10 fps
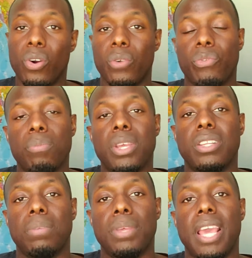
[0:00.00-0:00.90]
order for me
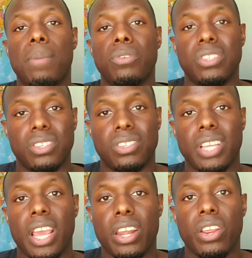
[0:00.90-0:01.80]
to be able to
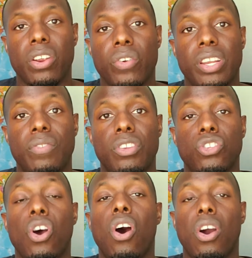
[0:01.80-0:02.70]
stand here and even
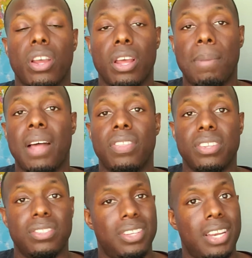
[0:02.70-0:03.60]
talk about
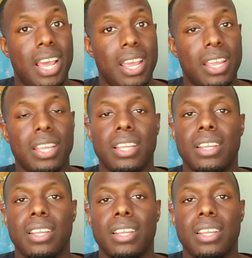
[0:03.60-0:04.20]
this today,